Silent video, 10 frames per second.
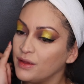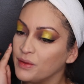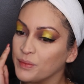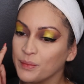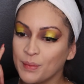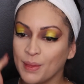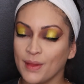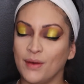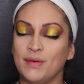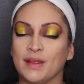Oh my God,
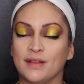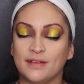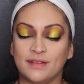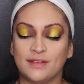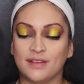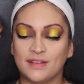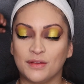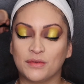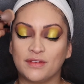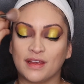these little
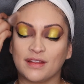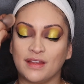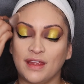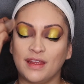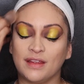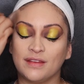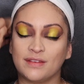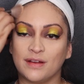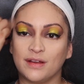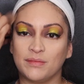techniques
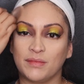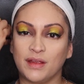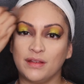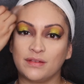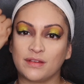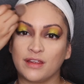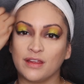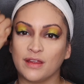are amazing.